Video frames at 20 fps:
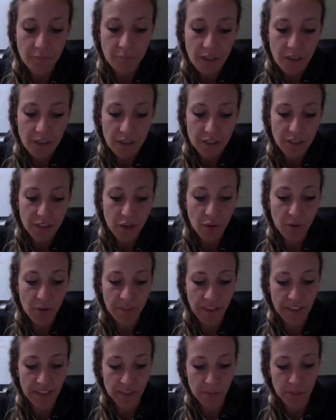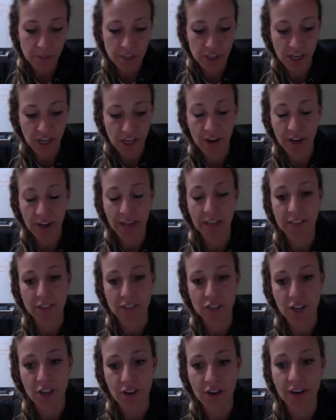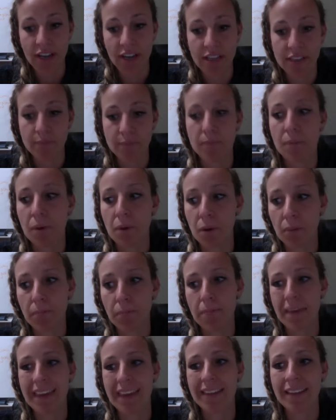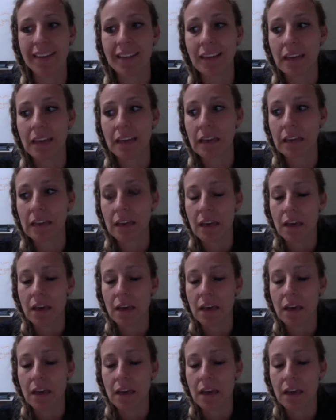So that's what sharing is. Sharing is mainly,